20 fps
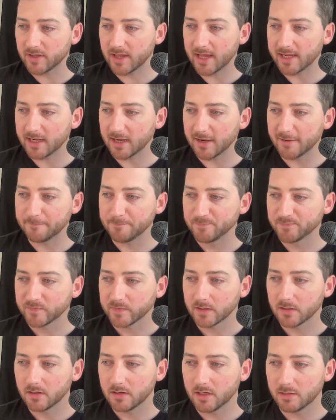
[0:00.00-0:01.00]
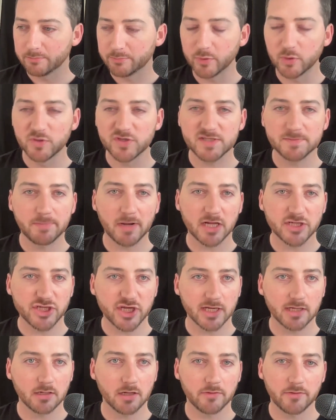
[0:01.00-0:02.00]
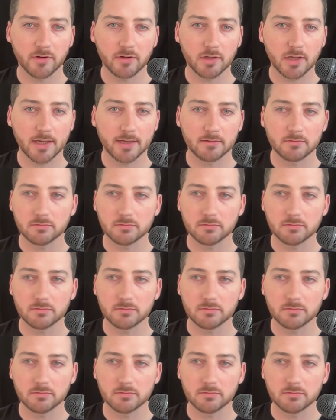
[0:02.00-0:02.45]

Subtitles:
like a boost budget and they're like,